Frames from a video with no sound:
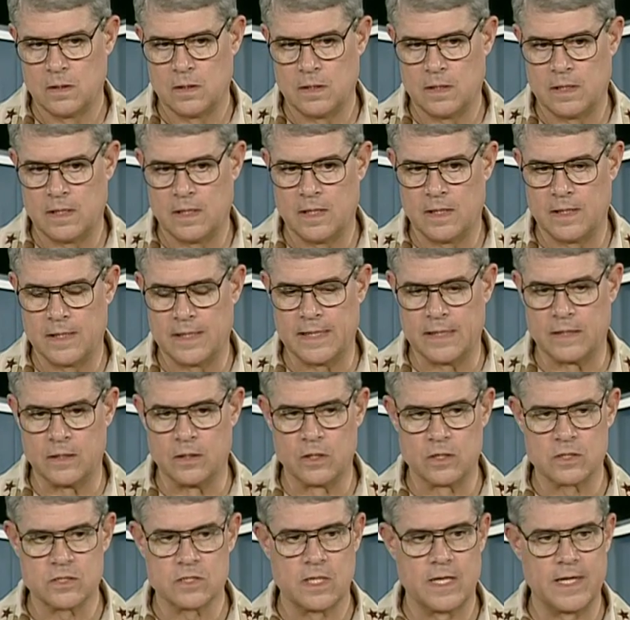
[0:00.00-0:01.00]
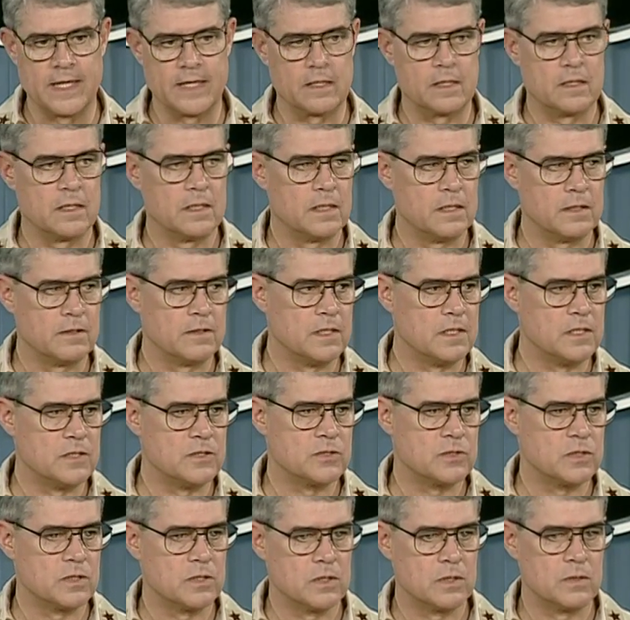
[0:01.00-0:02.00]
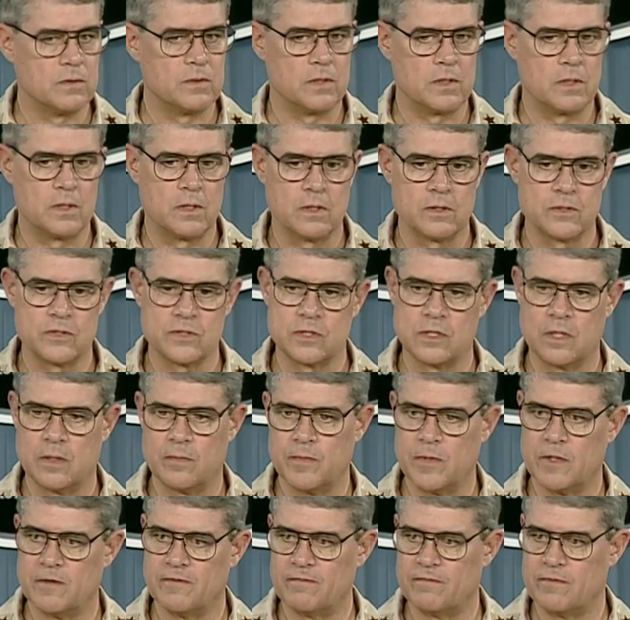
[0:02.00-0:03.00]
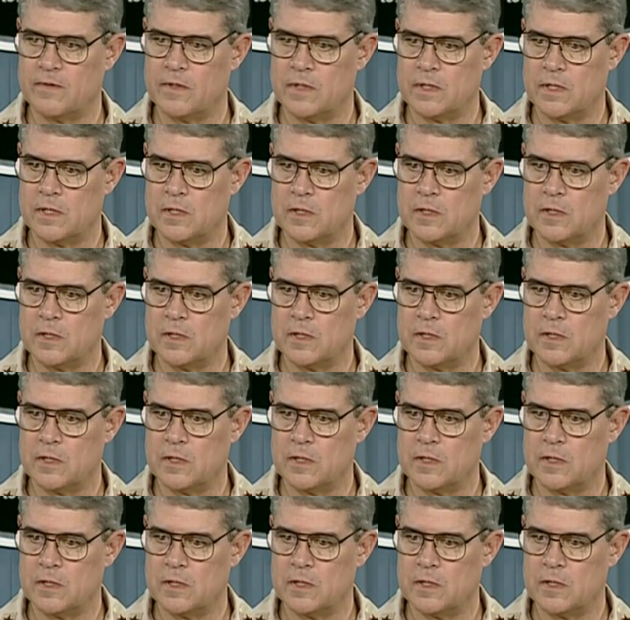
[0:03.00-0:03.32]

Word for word: Uh, it looks like the, these are, are some of the